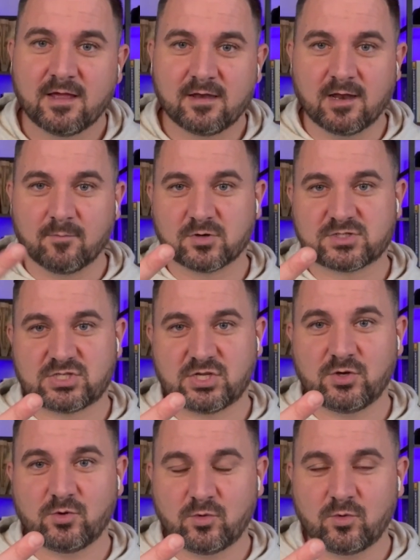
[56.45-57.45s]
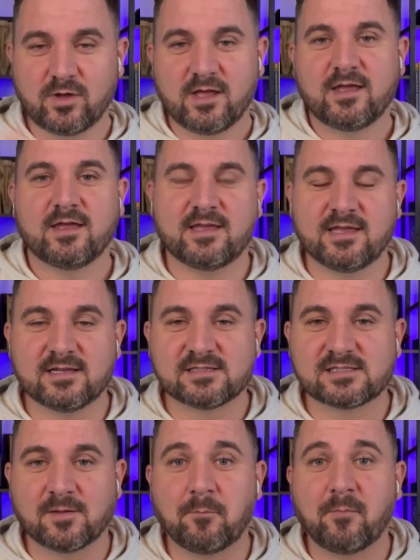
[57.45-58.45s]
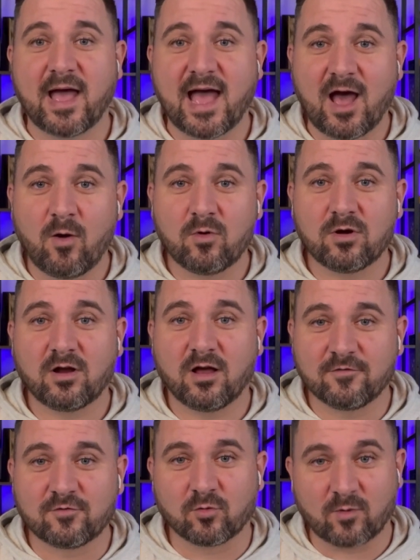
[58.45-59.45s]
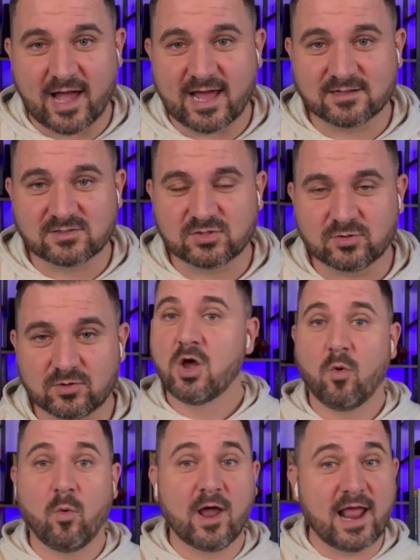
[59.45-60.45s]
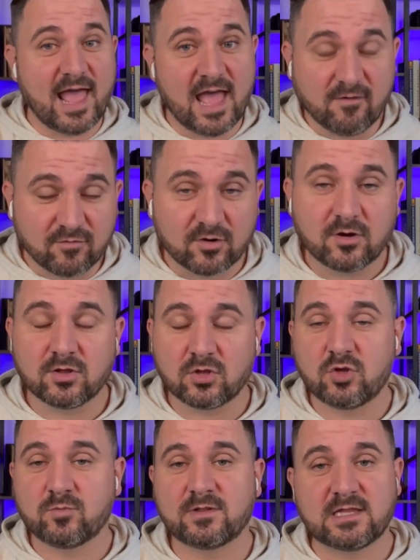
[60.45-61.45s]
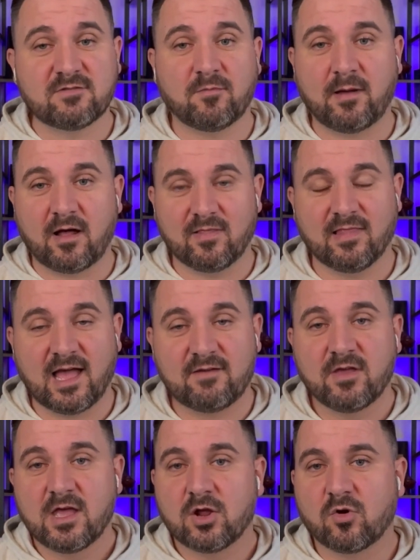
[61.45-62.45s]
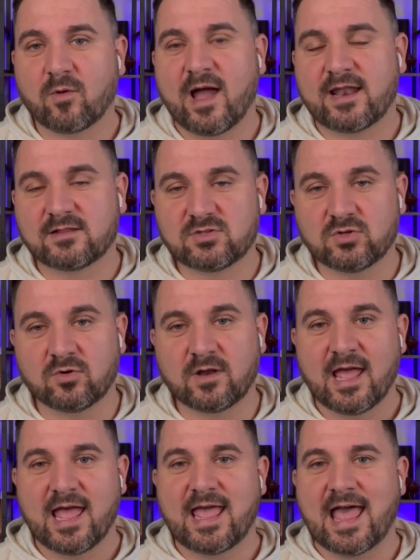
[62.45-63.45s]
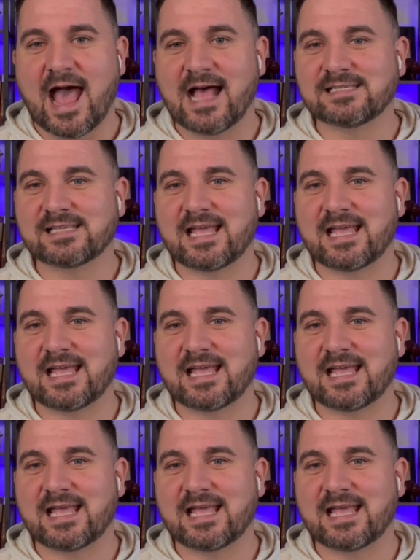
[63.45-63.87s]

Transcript: Number 2 is the power of gratitude. Whatever you believe about life, gratitude has